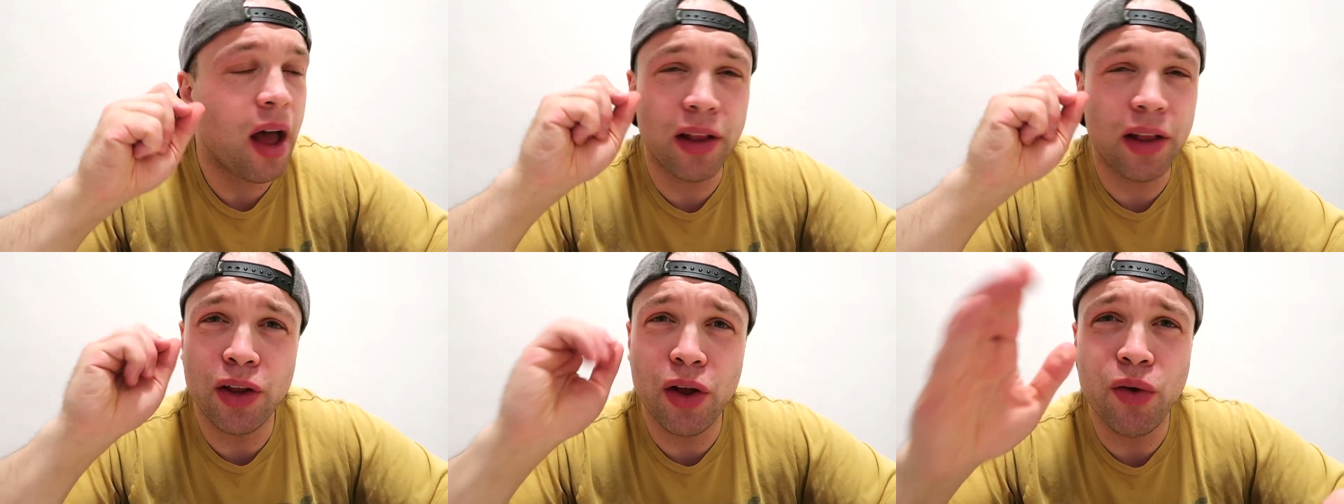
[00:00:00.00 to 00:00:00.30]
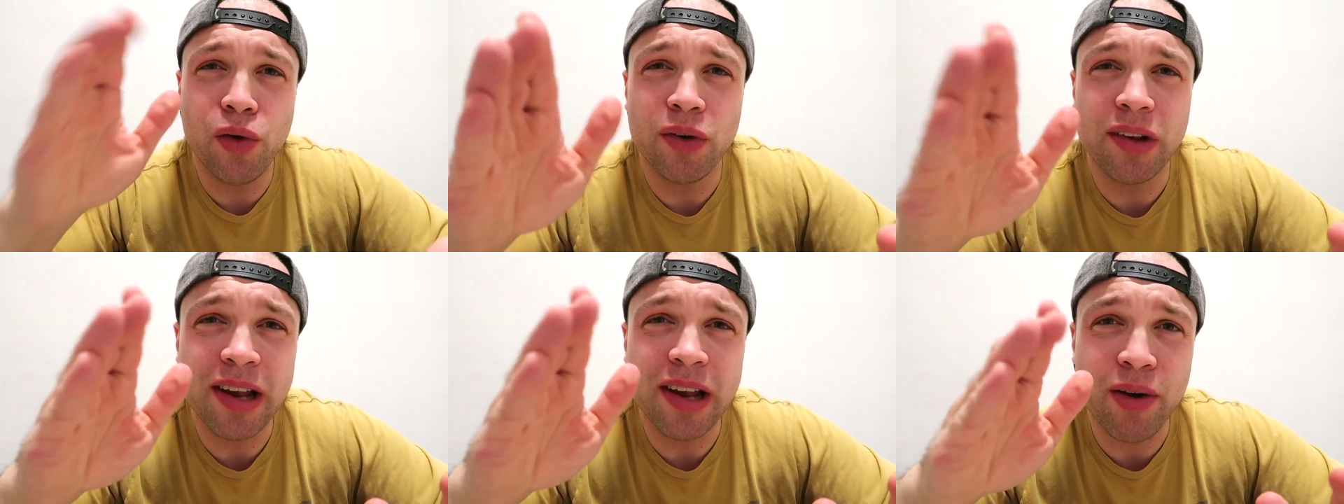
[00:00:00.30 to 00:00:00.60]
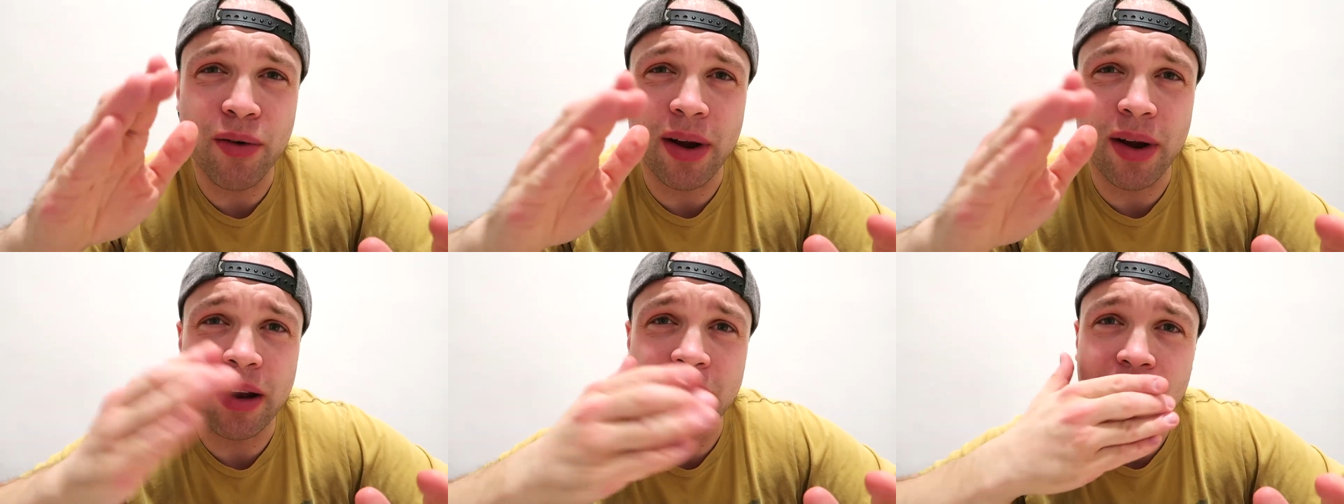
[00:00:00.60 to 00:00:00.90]
new
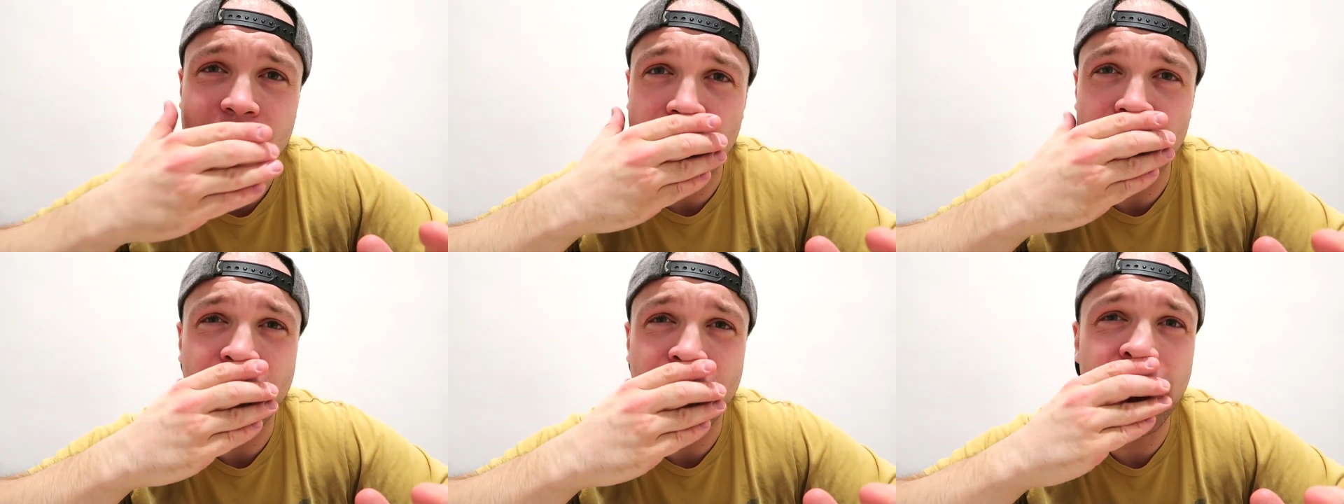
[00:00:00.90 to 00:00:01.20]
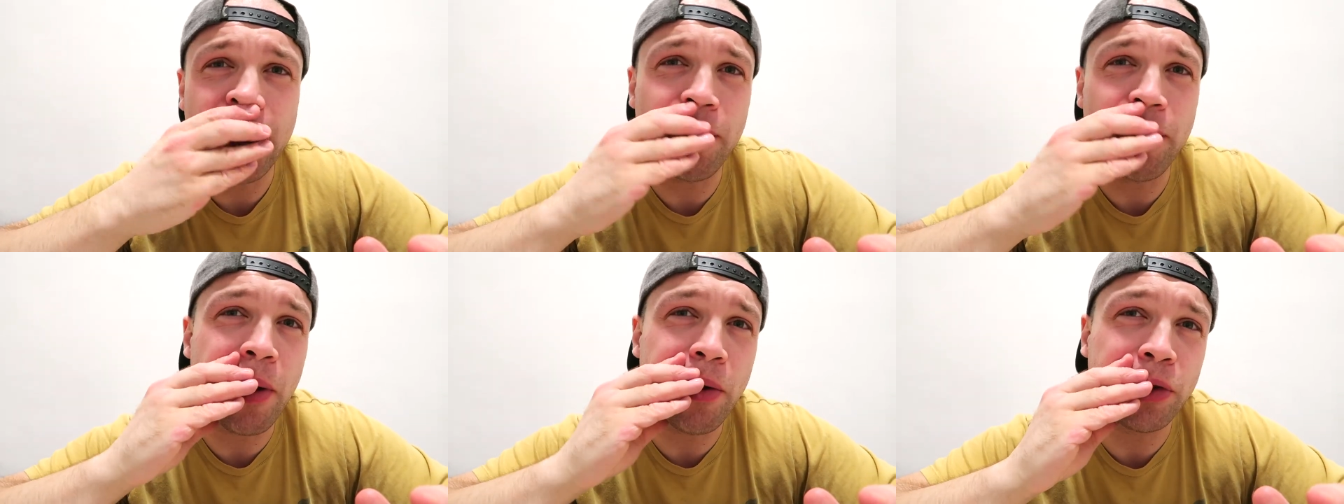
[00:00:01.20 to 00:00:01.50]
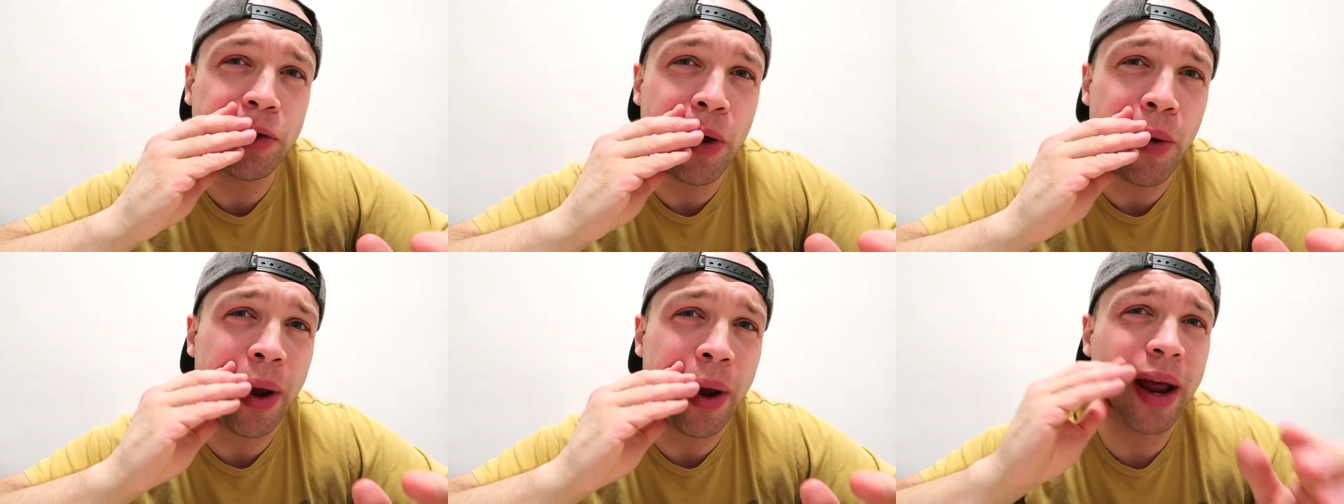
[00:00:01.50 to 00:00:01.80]
series I'm thinking
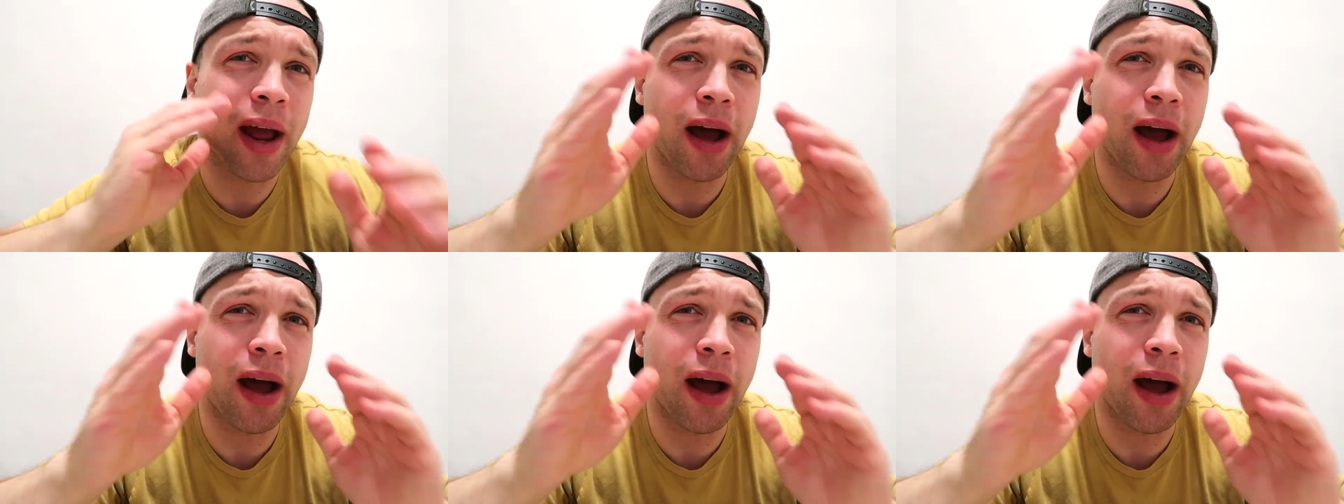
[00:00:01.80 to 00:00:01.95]
about doing.